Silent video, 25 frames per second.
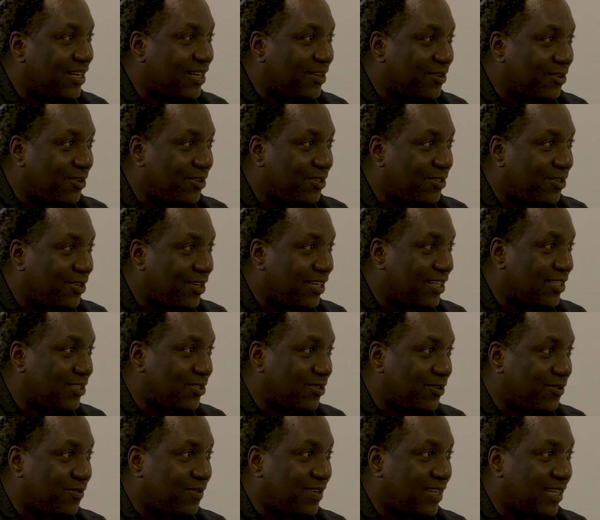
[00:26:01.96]
and all the other
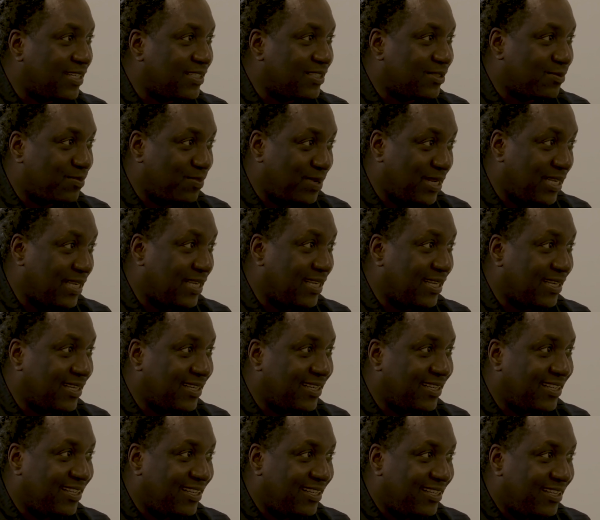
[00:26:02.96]
stuff that's
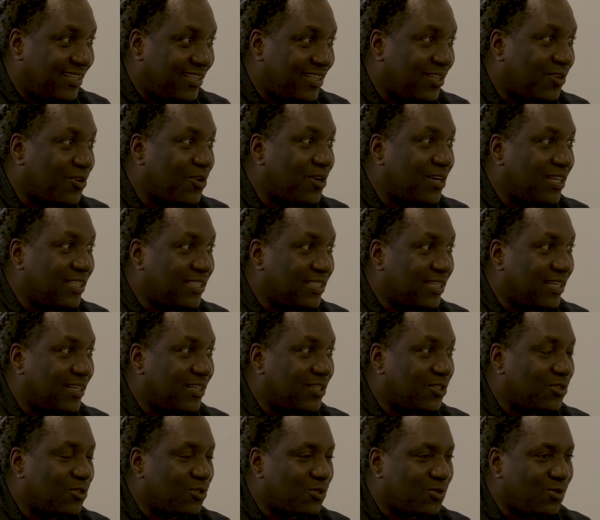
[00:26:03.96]
plaguing the current
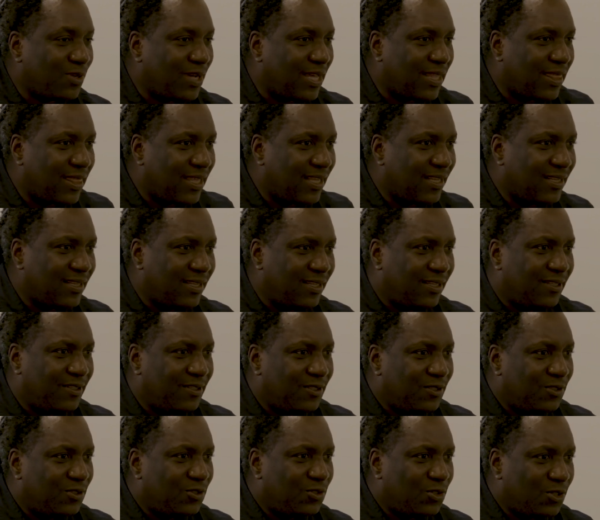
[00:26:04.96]
generation. So I think
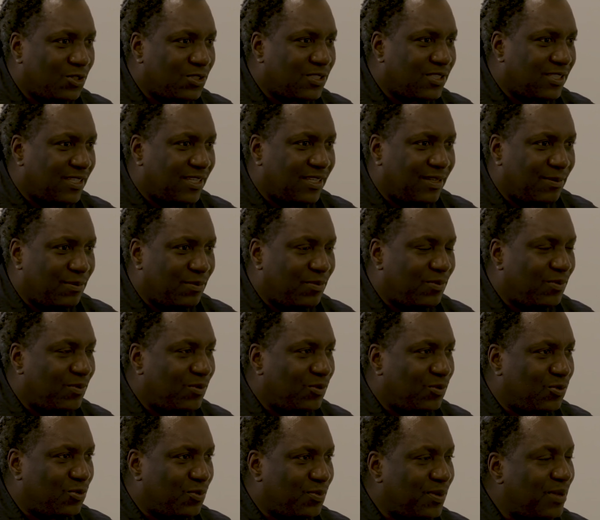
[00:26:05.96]
just
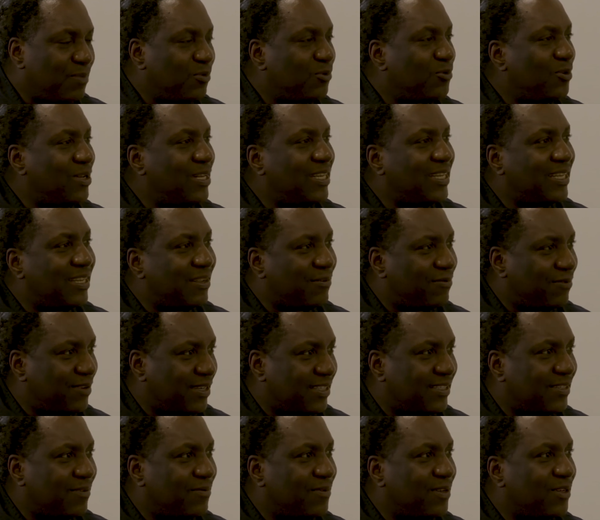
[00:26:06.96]
to be able to lead
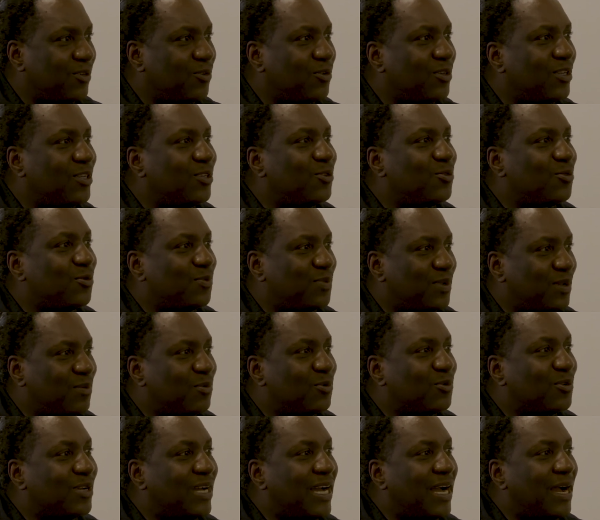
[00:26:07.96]
effectively, you need to be
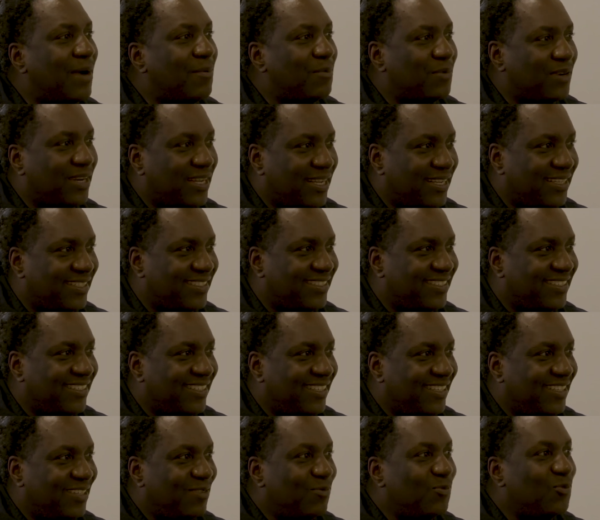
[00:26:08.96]
able to harmonize
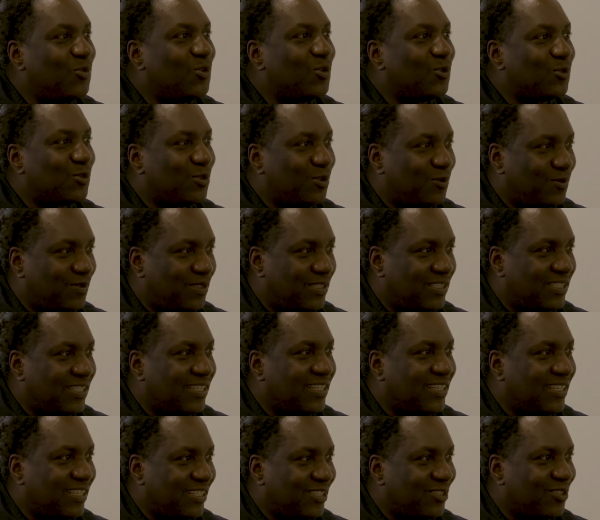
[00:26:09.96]
views of the
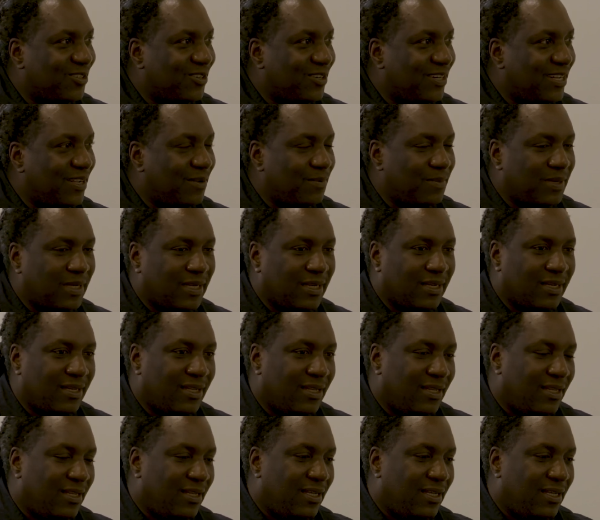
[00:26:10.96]
generation. I mean,